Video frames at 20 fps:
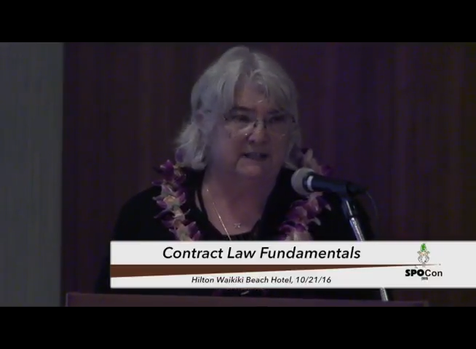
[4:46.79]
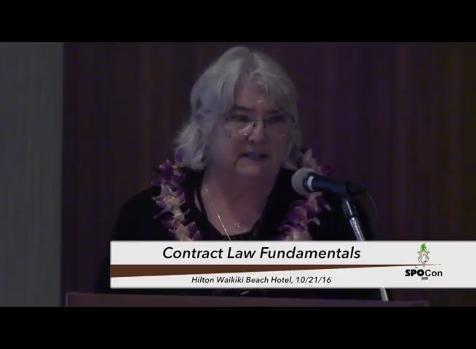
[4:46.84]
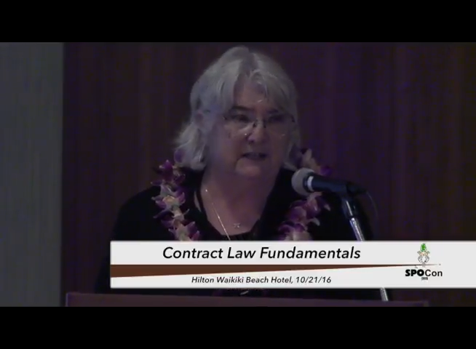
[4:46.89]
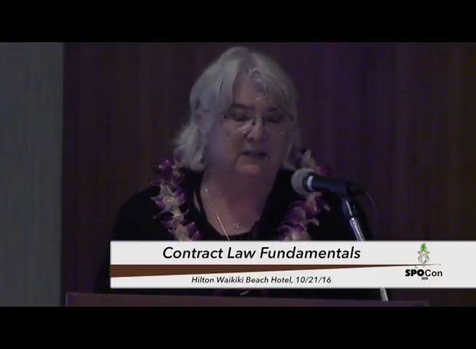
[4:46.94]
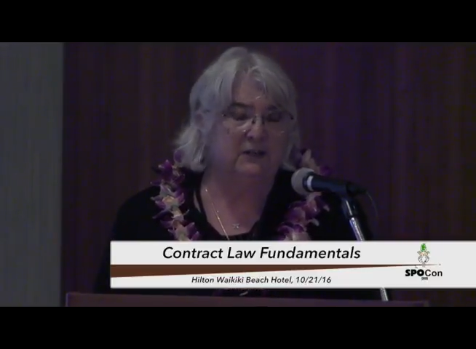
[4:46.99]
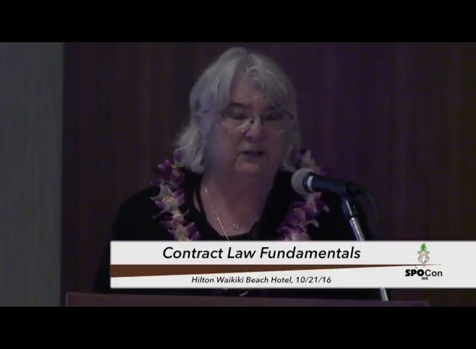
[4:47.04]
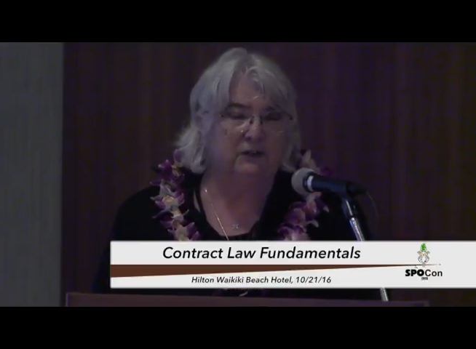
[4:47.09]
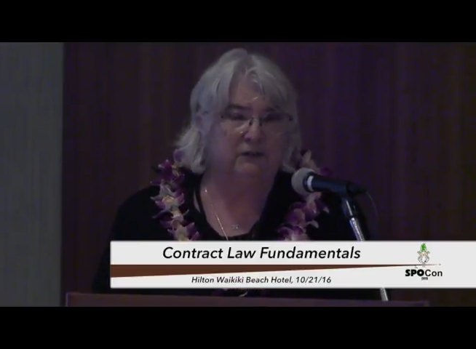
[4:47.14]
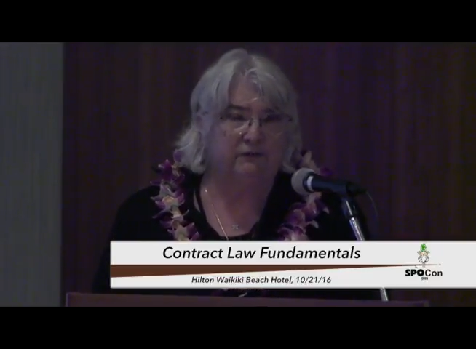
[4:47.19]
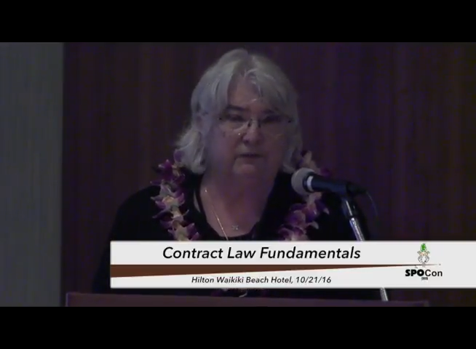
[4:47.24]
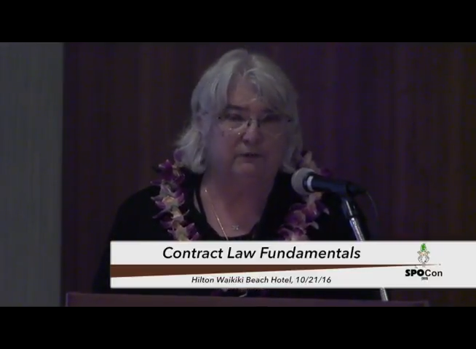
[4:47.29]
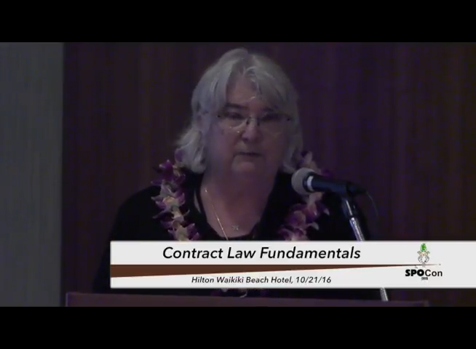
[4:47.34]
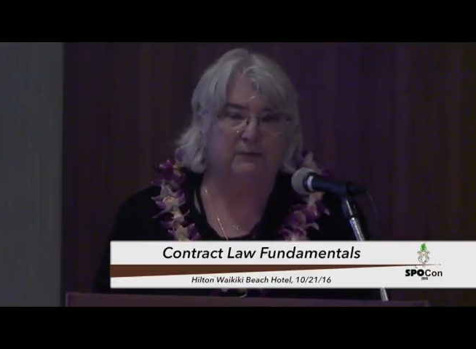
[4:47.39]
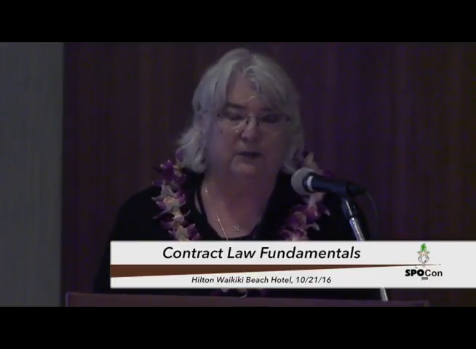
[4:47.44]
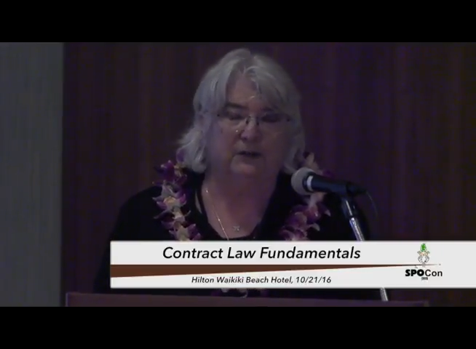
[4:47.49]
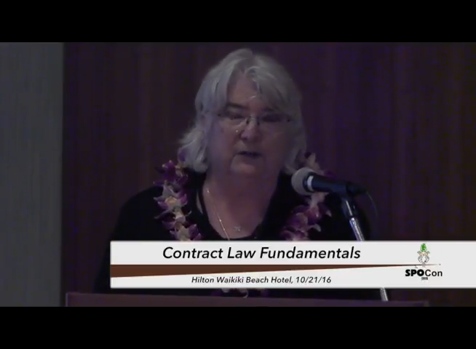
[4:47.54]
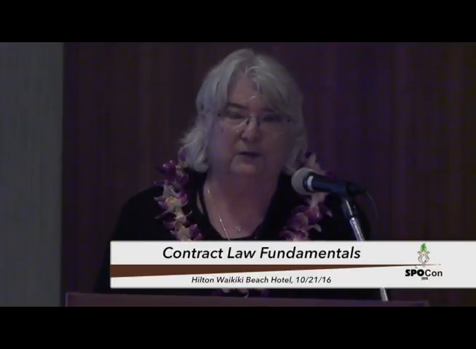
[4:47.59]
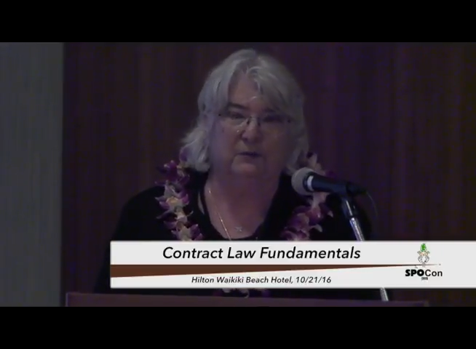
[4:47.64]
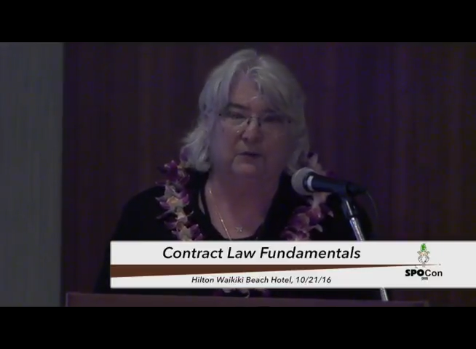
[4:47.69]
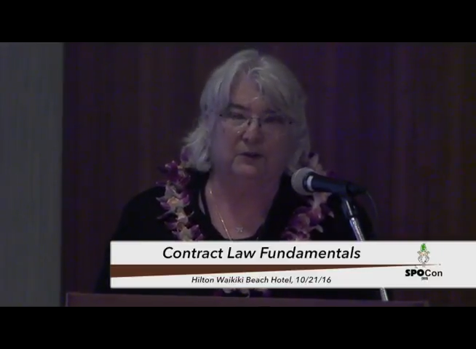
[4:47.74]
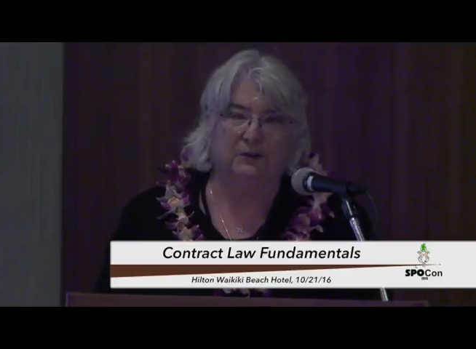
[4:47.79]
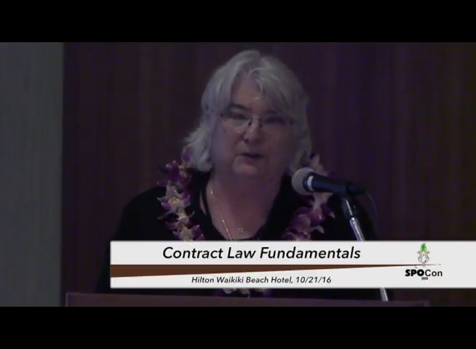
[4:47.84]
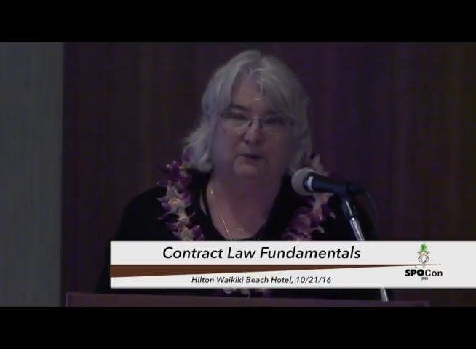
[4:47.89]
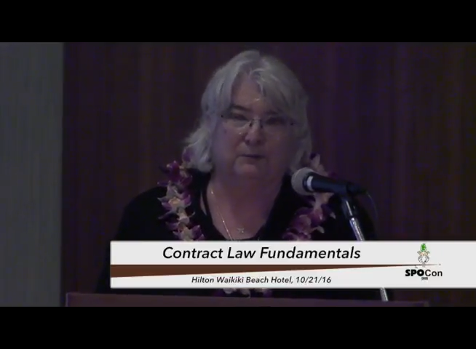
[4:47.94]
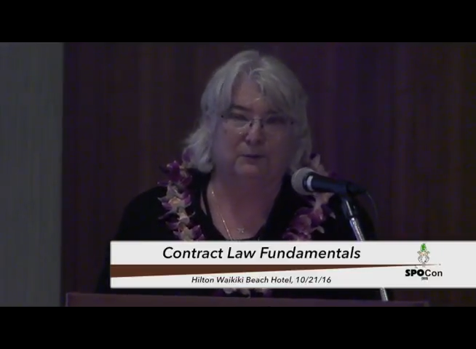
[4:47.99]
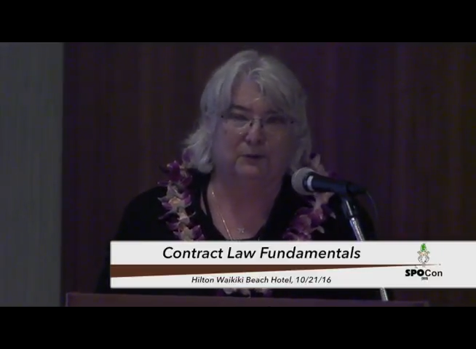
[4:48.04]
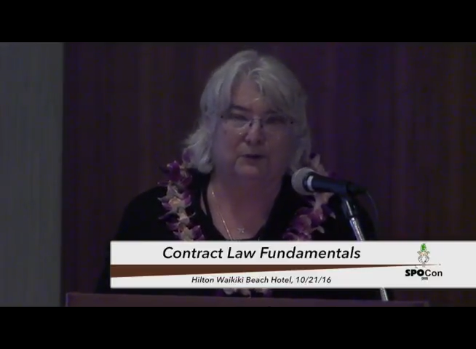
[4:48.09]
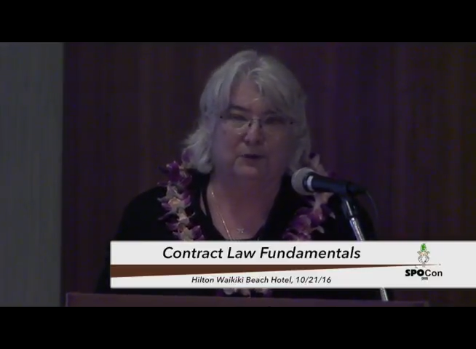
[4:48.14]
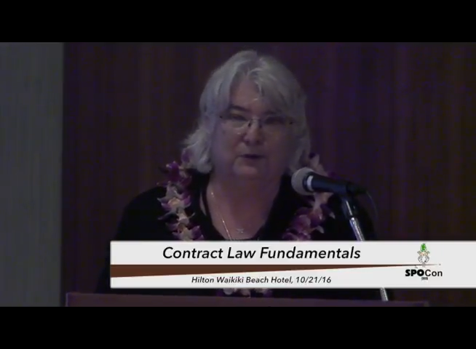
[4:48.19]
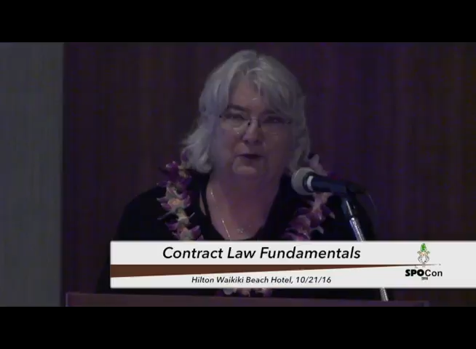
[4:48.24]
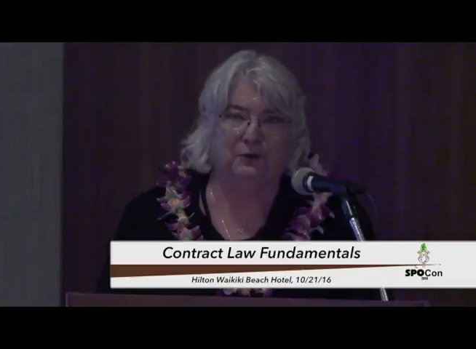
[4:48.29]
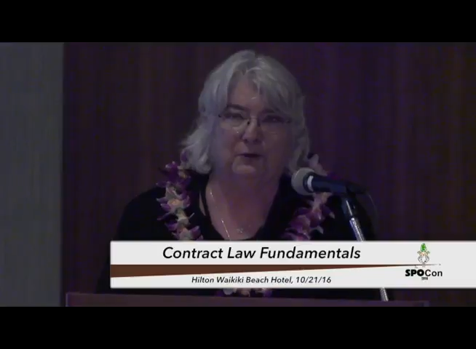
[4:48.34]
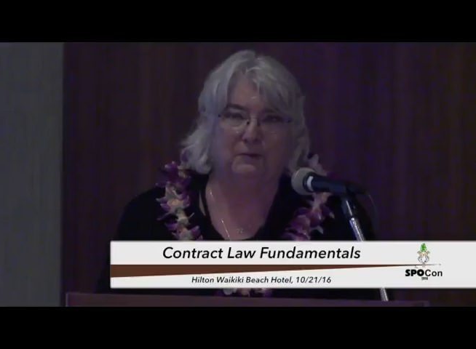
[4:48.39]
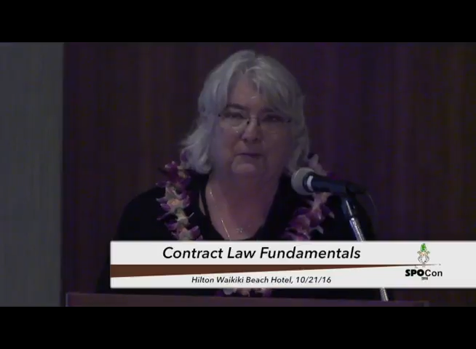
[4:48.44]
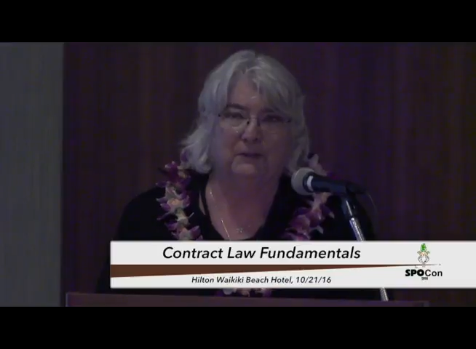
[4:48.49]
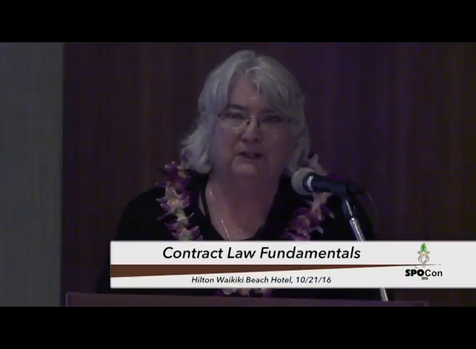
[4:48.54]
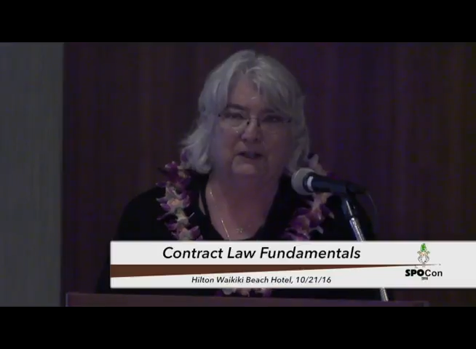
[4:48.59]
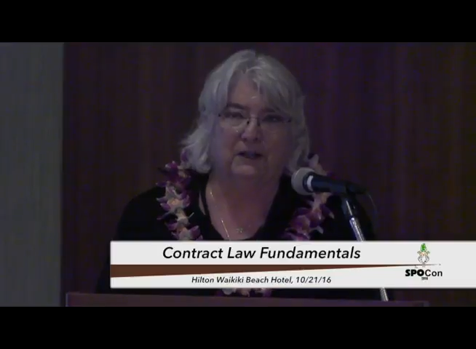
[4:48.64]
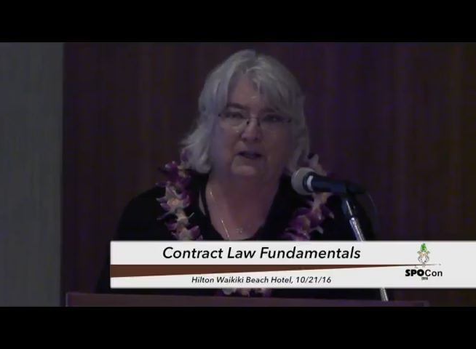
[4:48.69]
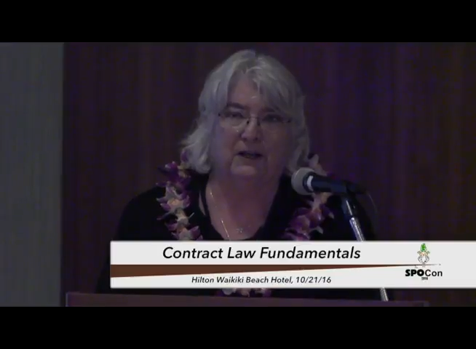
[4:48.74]
that you're familiar with are
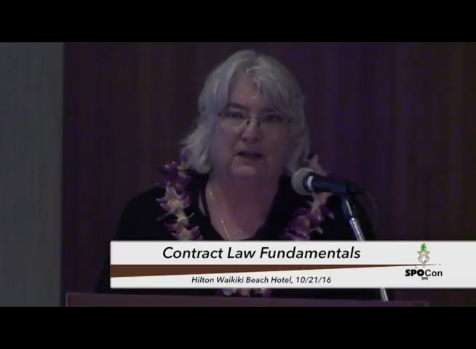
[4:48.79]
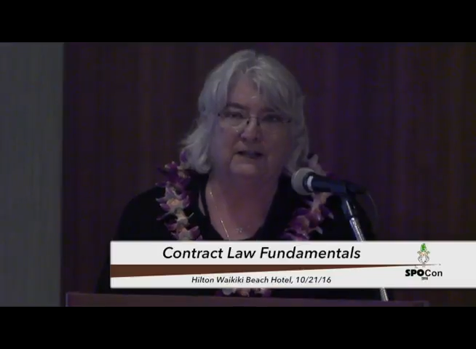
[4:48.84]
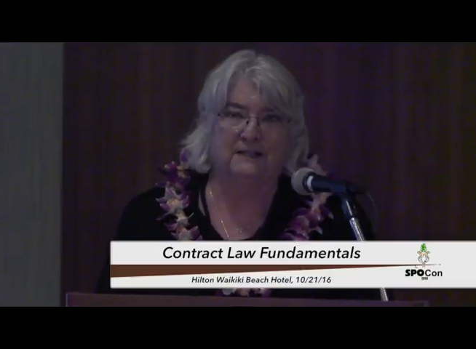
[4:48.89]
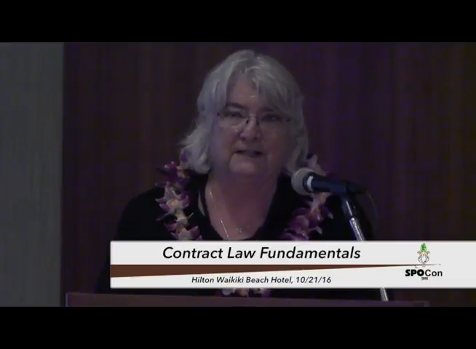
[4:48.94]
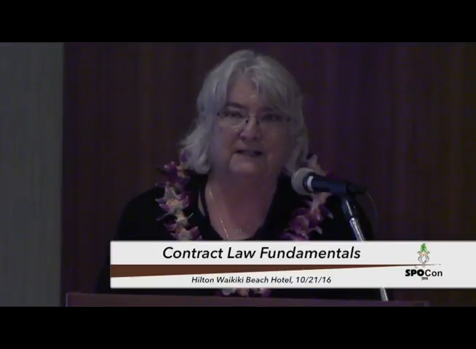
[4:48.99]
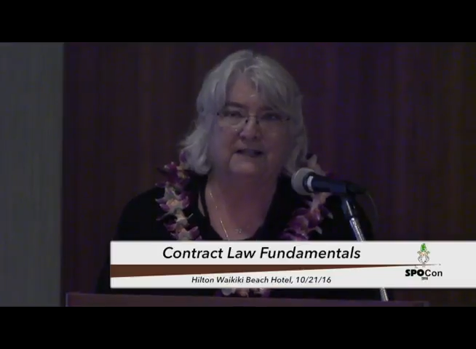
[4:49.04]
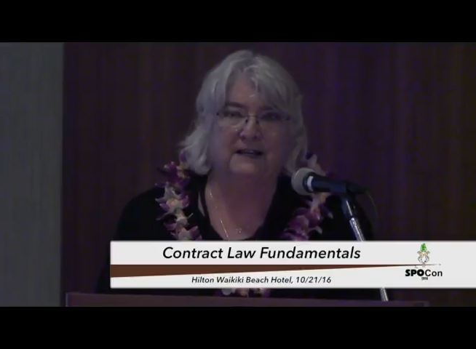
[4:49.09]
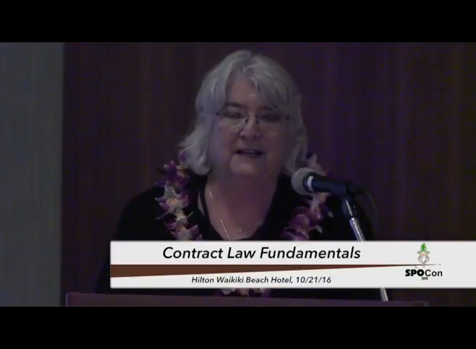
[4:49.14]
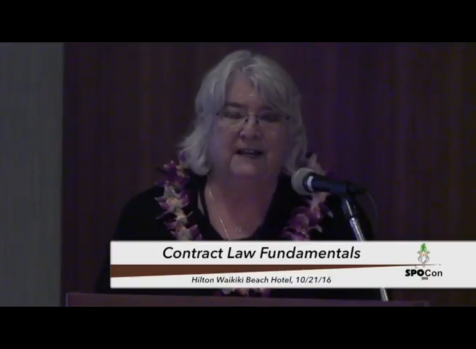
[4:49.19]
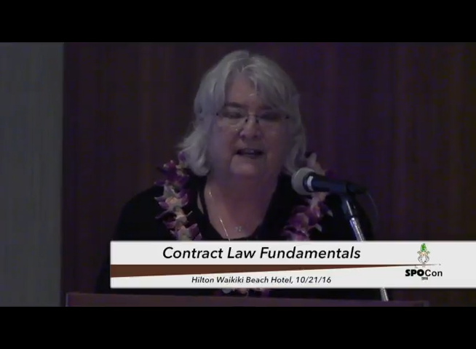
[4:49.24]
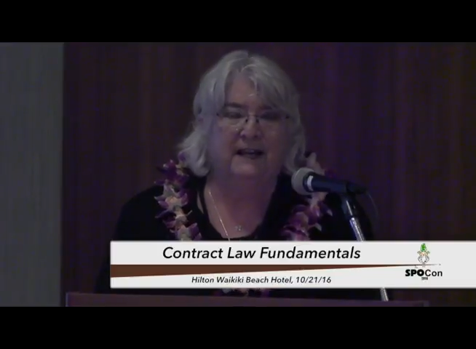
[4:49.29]
procurement laws,